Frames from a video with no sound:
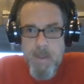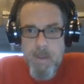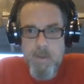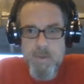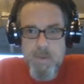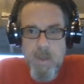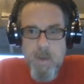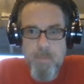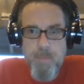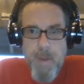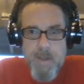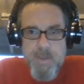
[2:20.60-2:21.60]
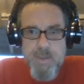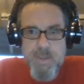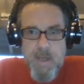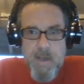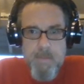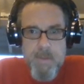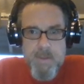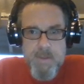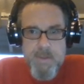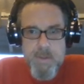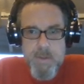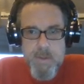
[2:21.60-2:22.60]
usually your bench team
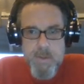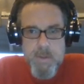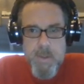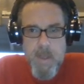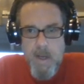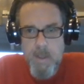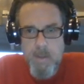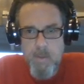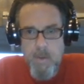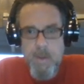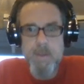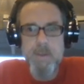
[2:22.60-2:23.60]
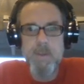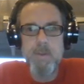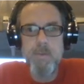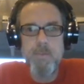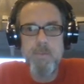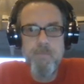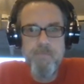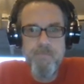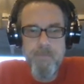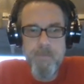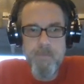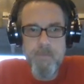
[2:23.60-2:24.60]
is not going to
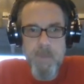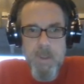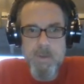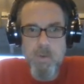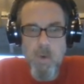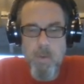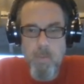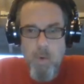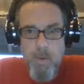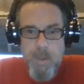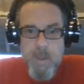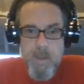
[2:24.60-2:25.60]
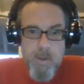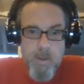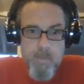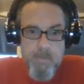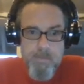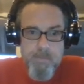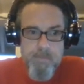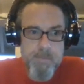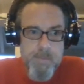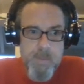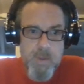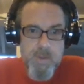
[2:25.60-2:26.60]
score more than your
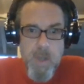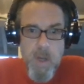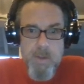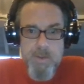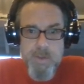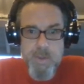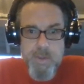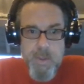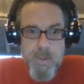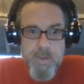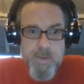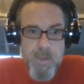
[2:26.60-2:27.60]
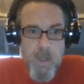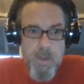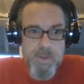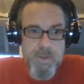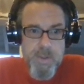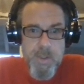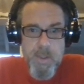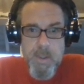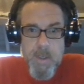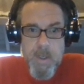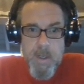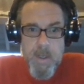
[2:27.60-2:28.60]
your starters. Usually your starters
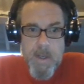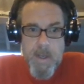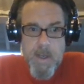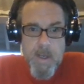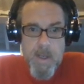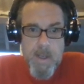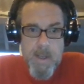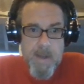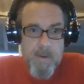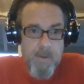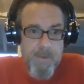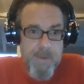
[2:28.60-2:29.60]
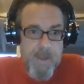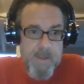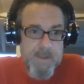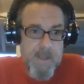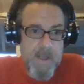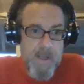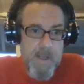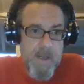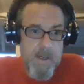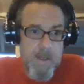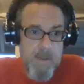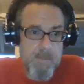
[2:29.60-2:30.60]
should uh, handle things.
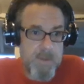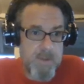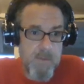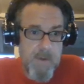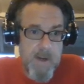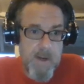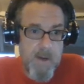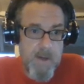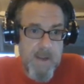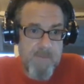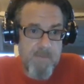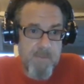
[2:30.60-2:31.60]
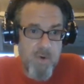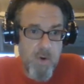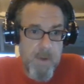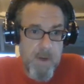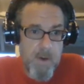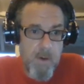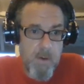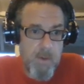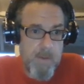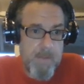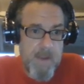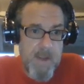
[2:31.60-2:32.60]
And uh, just look right here, David McCormack
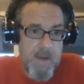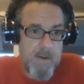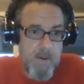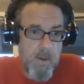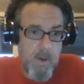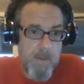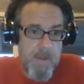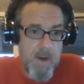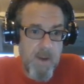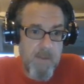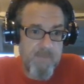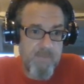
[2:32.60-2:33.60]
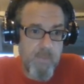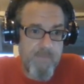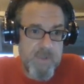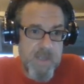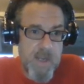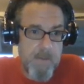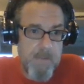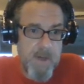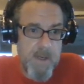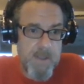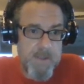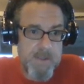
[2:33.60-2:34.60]
only made only made it on the court for 10
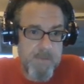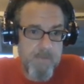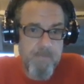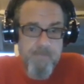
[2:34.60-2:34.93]
minutes